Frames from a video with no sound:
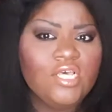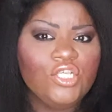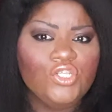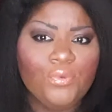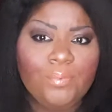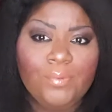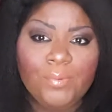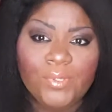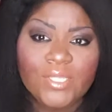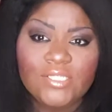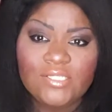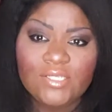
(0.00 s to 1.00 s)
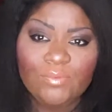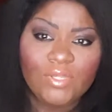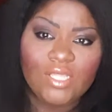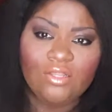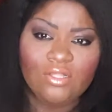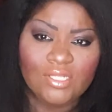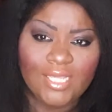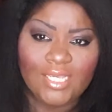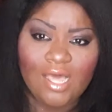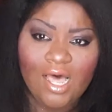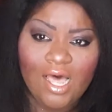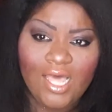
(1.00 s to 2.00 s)
so people can see what they look
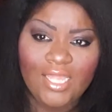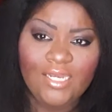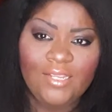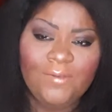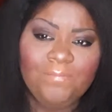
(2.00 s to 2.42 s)
like on.